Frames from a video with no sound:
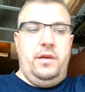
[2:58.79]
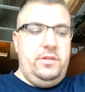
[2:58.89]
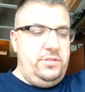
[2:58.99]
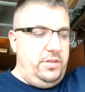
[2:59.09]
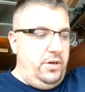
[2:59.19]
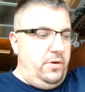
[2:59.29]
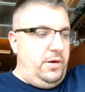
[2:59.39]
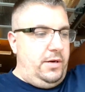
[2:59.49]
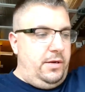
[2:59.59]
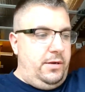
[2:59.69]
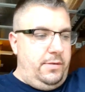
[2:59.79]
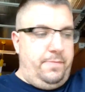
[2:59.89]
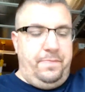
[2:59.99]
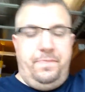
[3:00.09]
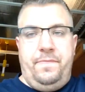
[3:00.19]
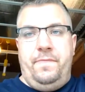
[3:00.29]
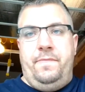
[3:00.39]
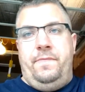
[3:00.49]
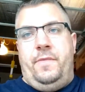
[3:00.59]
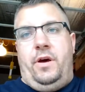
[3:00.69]
So on
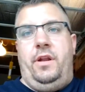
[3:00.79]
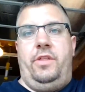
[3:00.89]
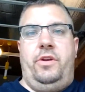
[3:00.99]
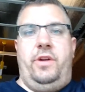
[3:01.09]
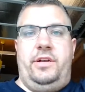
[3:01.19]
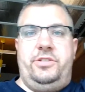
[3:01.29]
another note, I was